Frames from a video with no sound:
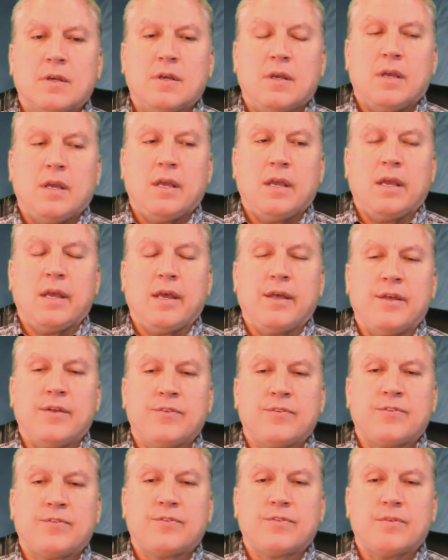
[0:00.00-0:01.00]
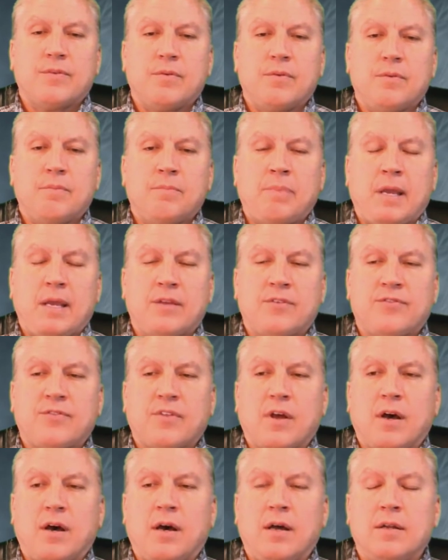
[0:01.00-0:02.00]
is based
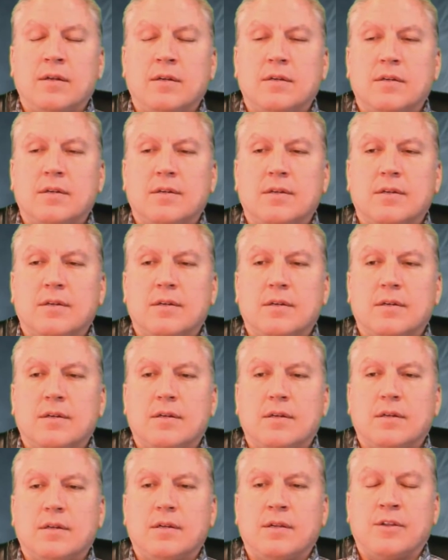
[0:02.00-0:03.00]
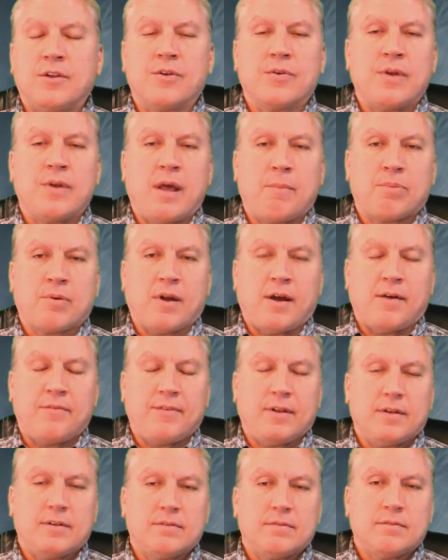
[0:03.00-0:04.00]
on your net
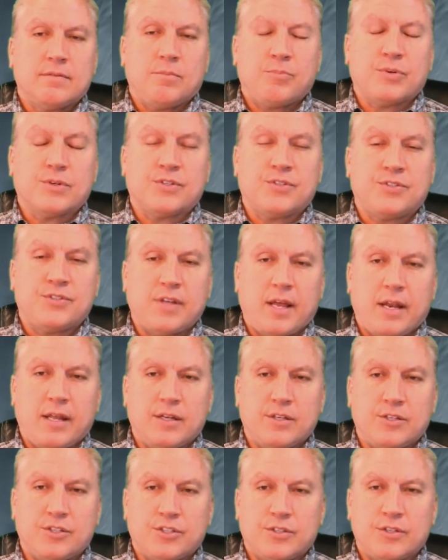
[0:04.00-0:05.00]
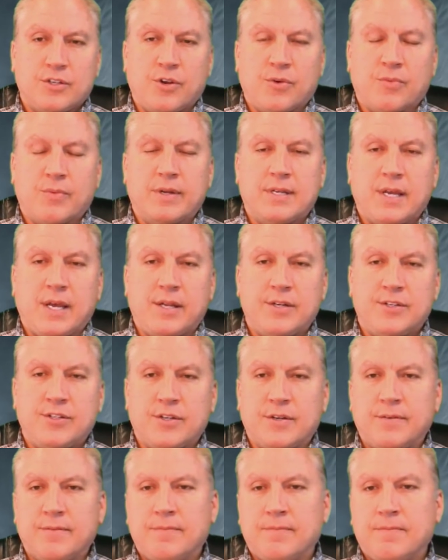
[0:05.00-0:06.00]
profit percentage, your retention.
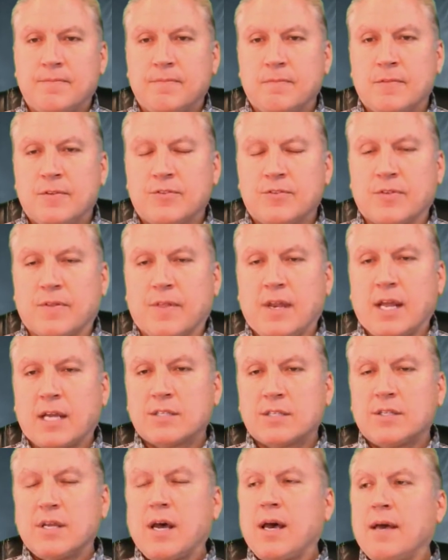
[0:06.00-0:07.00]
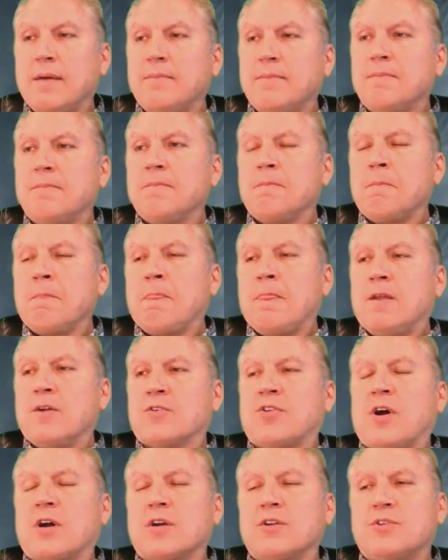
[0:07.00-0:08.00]
So the next time you're
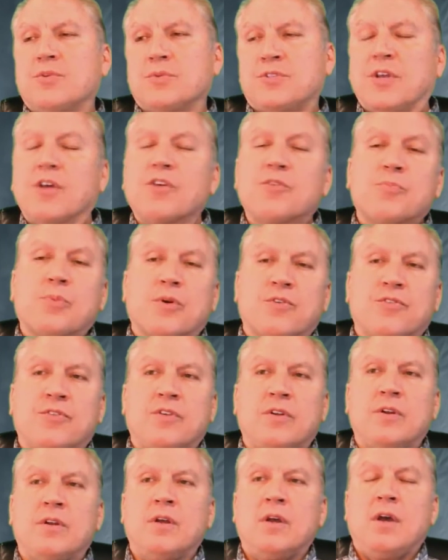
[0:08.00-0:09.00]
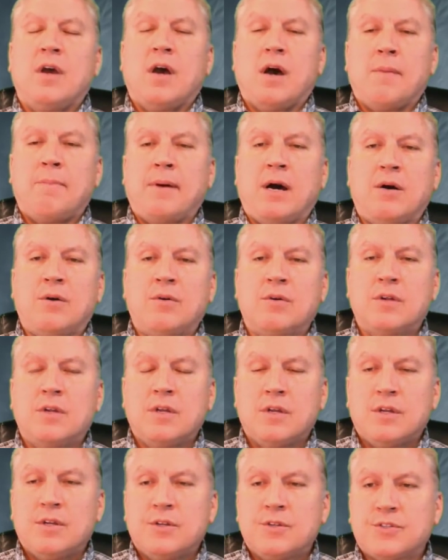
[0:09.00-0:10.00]
talking to a salesperson about
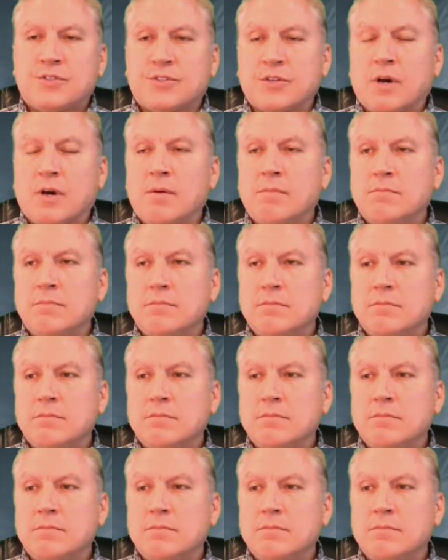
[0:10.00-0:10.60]
some